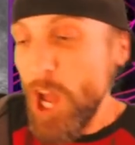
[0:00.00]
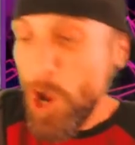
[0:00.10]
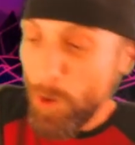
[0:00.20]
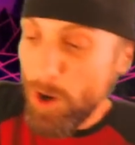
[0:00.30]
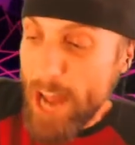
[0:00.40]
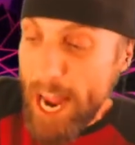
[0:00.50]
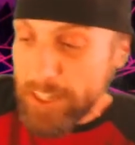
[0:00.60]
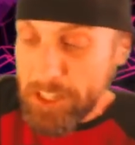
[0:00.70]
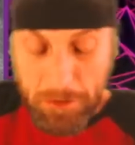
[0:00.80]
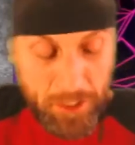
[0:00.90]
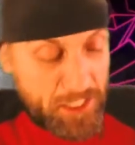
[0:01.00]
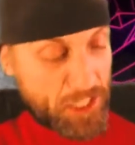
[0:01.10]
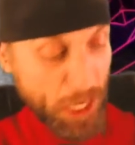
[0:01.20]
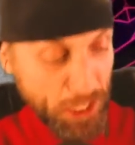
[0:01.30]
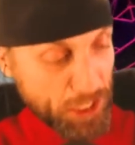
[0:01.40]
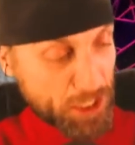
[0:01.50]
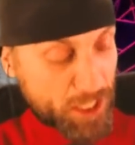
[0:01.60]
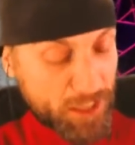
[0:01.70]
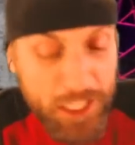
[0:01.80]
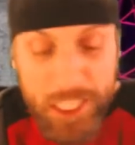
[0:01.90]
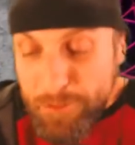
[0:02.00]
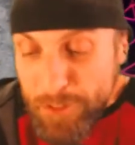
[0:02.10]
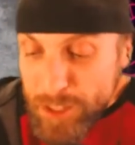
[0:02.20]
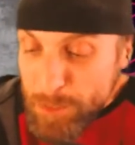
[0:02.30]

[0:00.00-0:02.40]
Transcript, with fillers: well, actually, technically, the difference